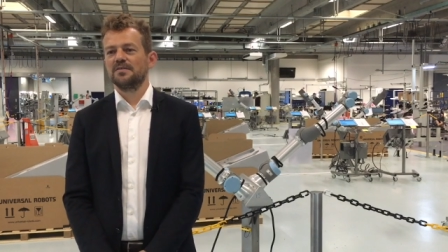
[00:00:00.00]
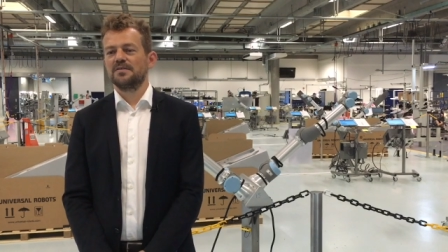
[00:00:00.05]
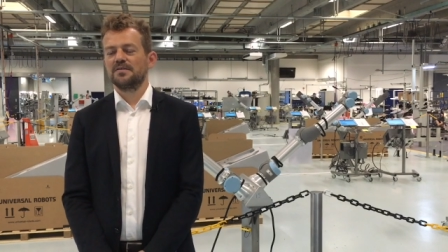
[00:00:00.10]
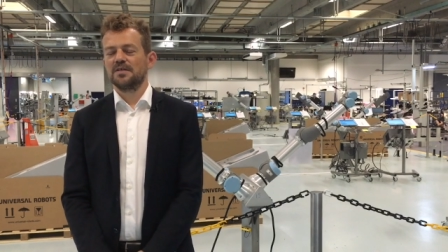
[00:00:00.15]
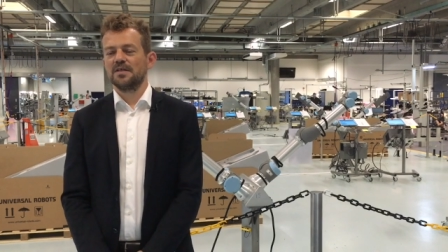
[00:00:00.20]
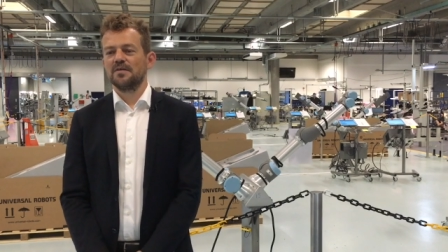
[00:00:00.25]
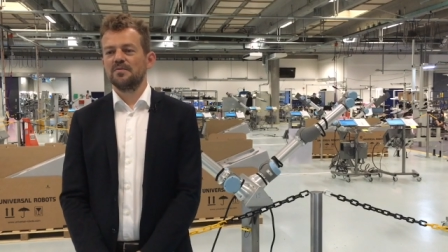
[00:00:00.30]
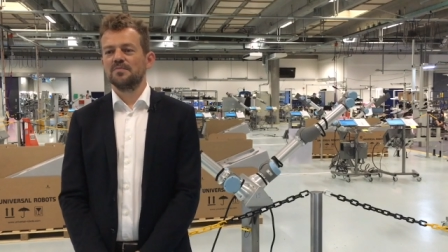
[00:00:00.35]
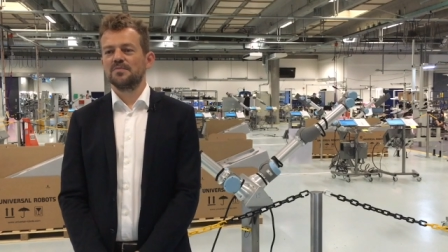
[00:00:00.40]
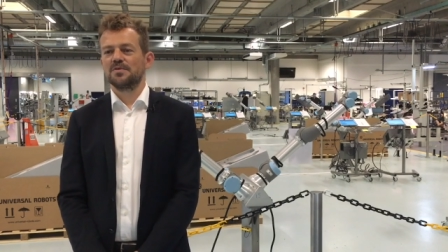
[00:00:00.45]

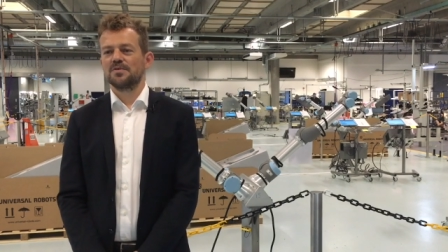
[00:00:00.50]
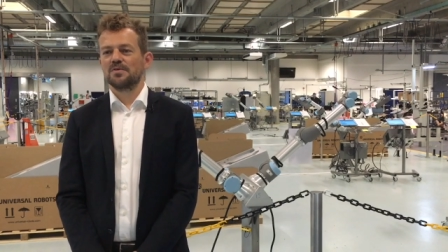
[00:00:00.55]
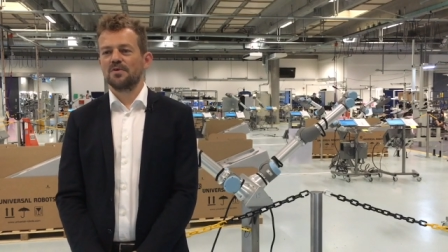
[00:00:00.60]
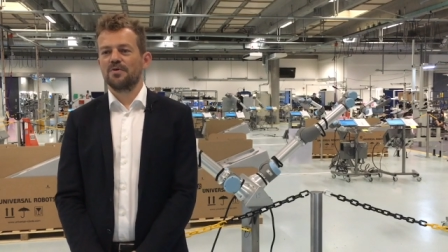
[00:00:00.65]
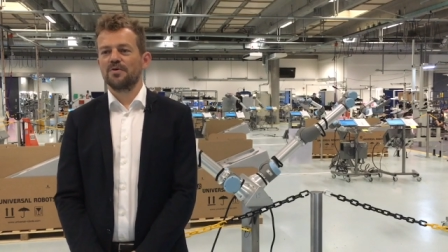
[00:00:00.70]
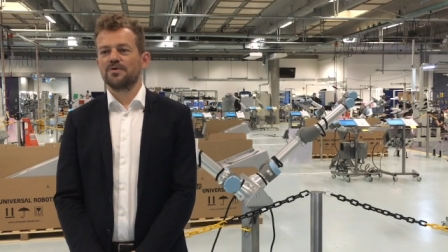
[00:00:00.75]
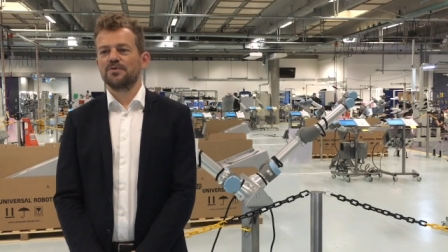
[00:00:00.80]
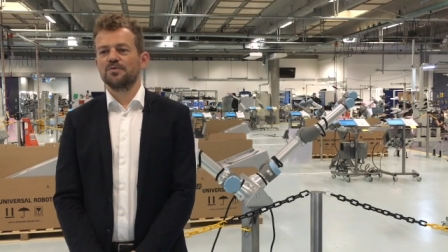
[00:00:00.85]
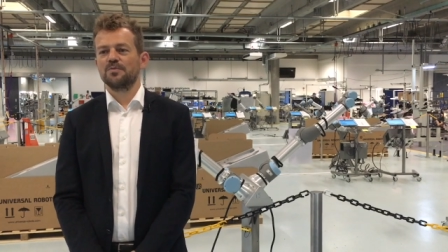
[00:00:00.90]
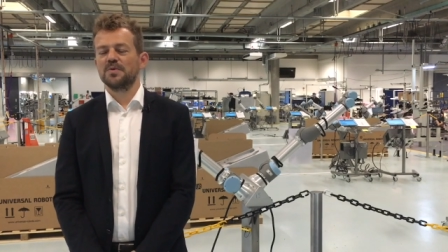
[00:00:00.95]
seems
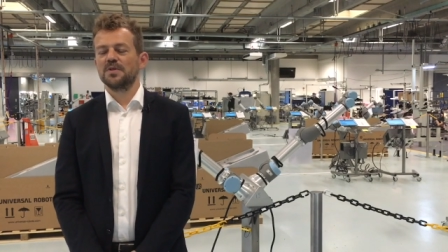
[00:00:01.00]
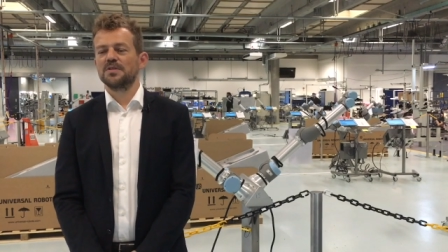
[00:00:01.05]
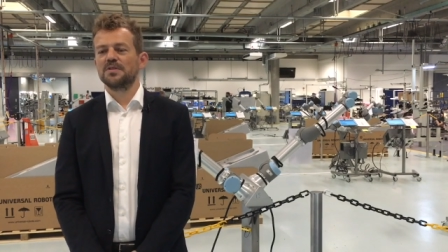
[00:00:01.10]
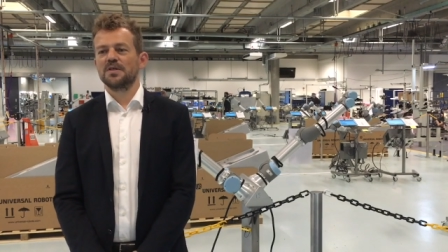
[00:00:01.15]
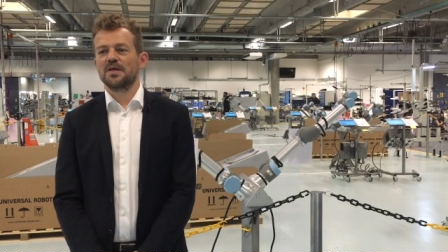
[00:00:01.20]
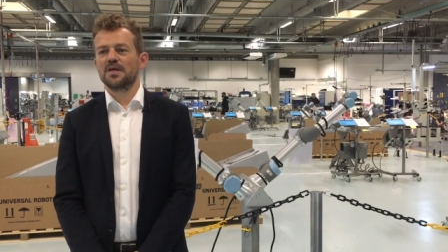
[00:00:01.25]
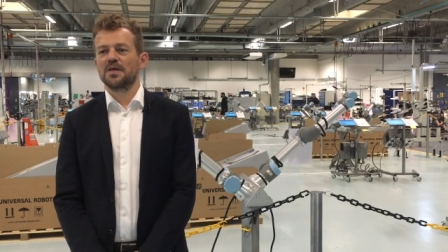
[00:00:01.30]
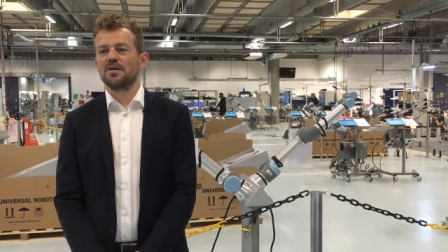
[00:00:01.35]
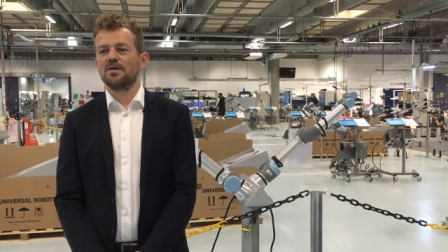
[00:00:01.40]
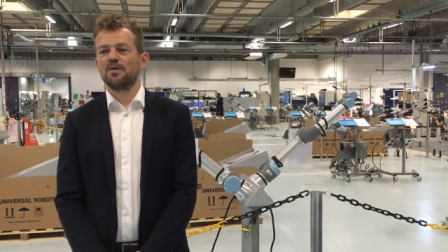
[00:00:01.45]
all to be
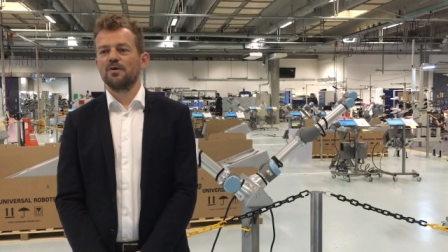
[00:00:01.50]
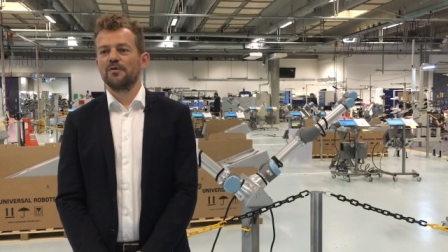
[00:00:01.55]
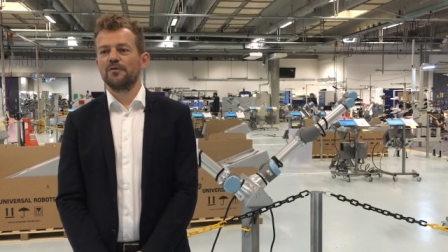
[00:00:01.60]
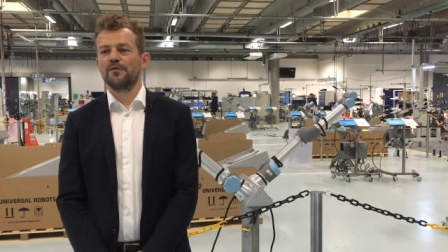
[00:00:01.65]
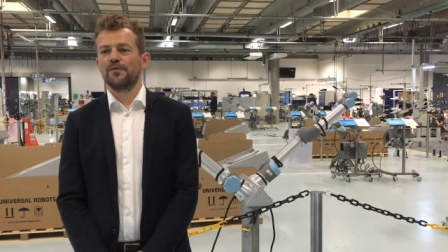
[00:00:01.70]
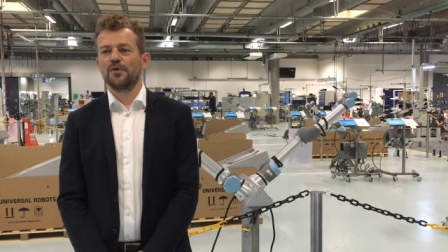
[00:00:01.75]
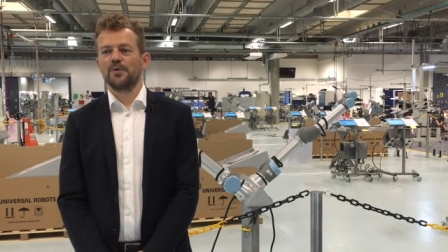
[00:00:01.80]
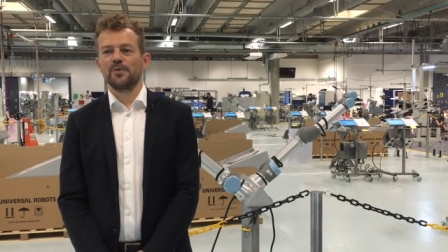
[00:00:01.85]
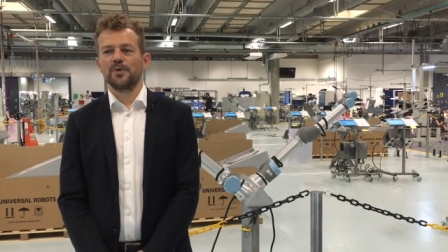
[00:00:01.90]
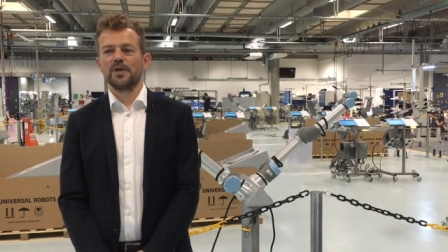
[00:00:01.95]
taking
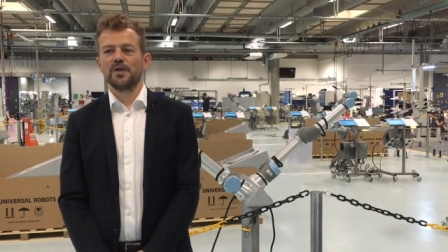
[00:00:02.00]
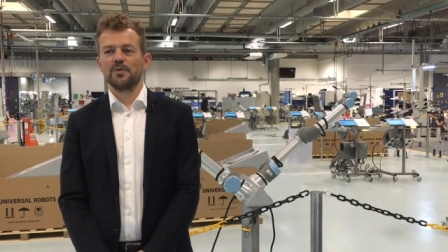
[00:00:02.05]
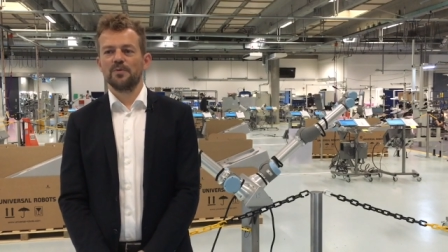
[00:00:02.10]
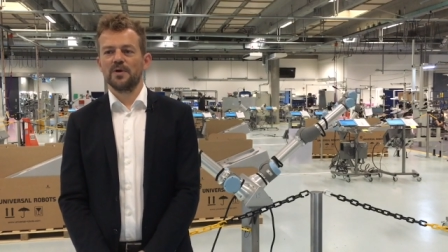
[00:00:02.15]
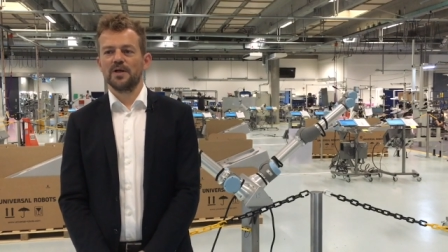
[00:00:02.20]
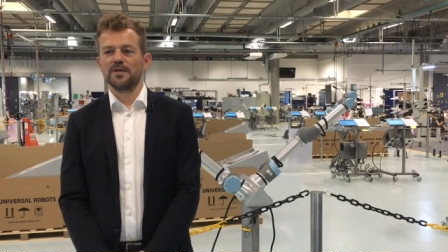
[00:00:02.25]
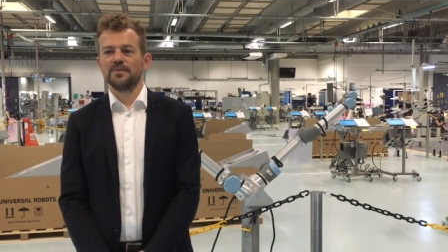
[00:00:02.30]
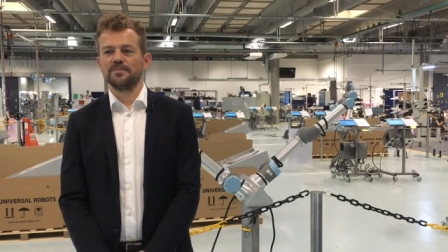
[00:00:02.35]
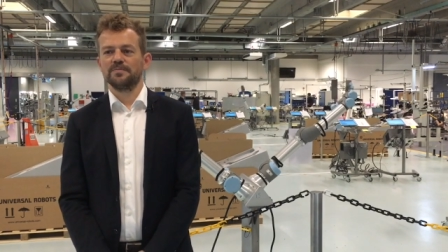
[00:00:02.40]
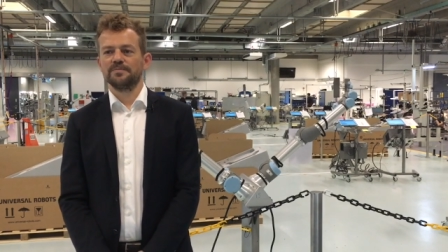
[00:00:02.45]
off uh, really well.